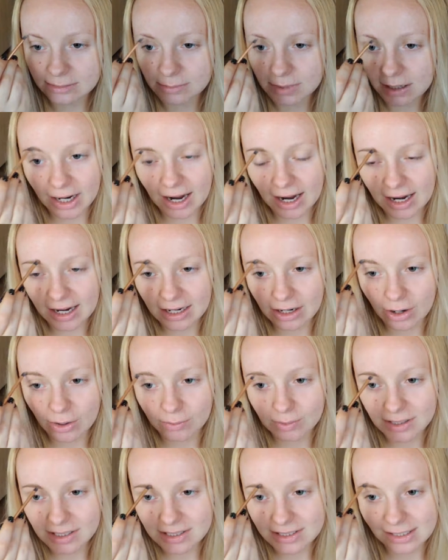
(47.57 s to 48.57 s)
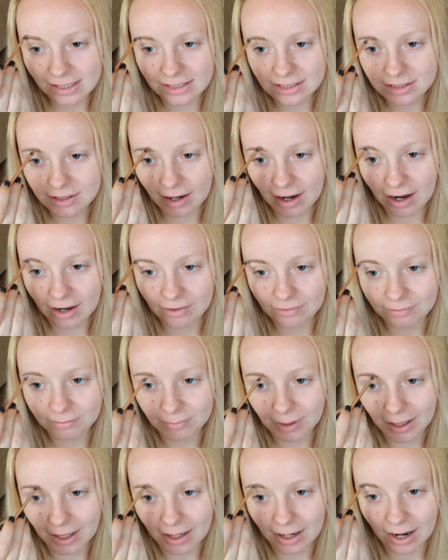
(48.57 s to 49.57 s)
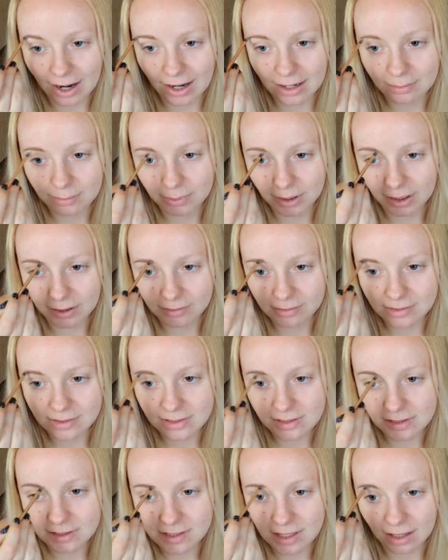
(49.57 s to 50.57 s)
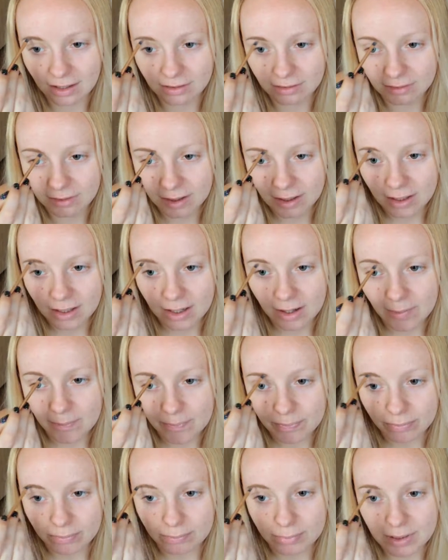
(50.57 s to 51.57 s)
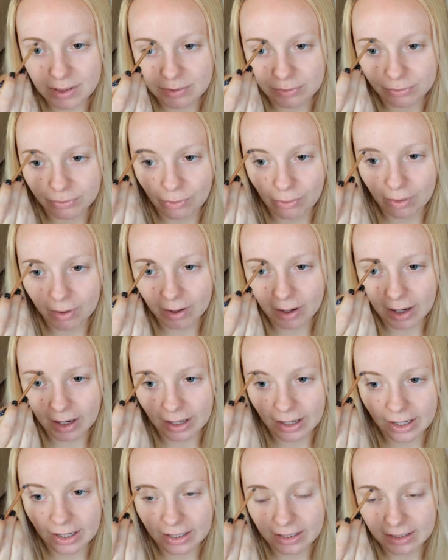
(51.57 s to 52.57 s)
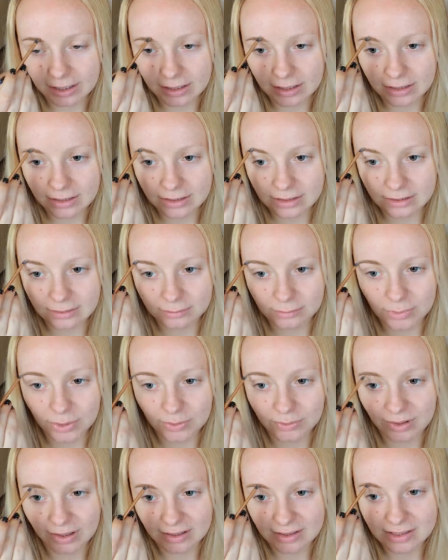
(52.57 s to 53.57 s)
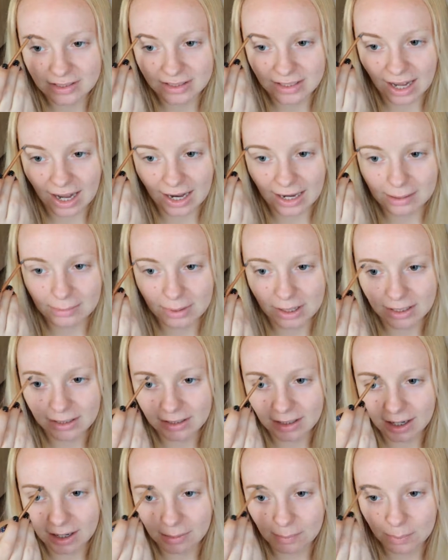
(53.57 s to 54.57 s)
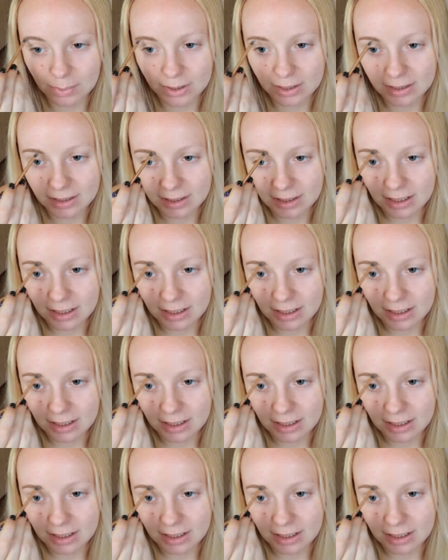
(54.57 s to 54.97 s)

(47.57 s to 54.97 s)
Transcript: So I always like to have my eyebrows done before I move on to the eye makeup,